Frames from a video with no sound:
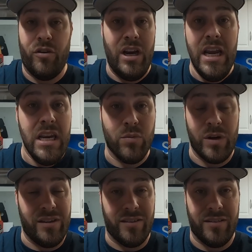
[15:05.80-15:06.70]
for any
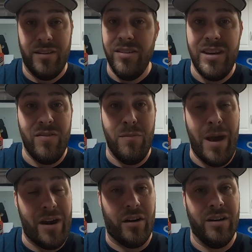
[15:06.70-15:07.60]
reason, doesn't even
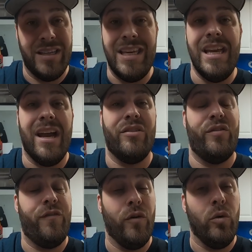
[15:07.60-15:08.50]
matter, he has
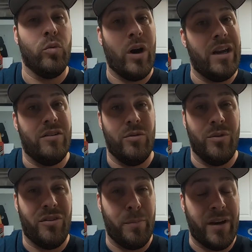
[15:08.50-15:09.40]
full right to
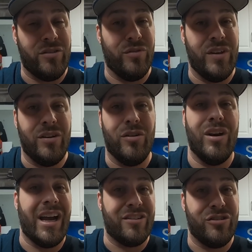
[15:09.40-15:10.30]
inspect your
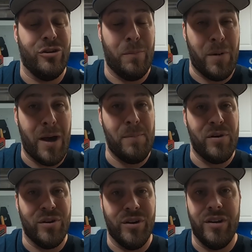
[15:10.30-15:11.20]
vehicle, ask you to pop
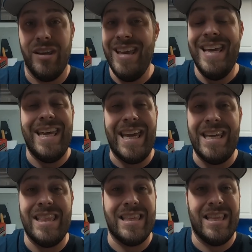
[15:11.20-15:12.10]
your hood,
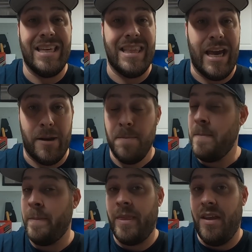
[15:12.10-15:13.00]
anything like that.
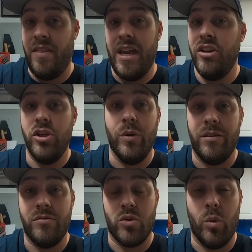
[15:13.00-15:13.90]
They could do
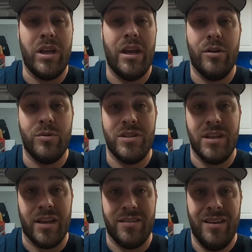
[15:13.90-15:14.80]
it, twenty-eight oh
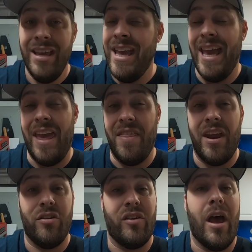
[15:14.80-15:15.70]
six. And
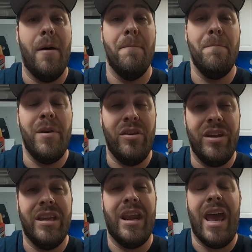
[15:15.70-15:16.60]
there's a
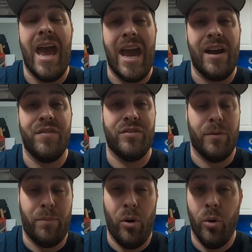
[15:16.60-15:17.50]
million and a half
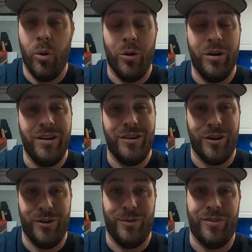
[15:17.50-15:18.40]
supported
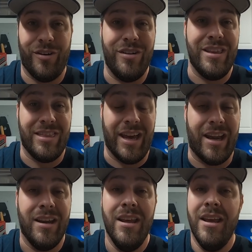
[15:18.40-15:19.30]
codes underneath
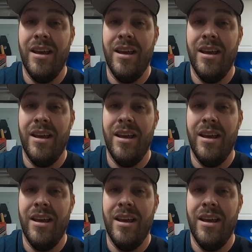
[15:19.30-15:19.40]
that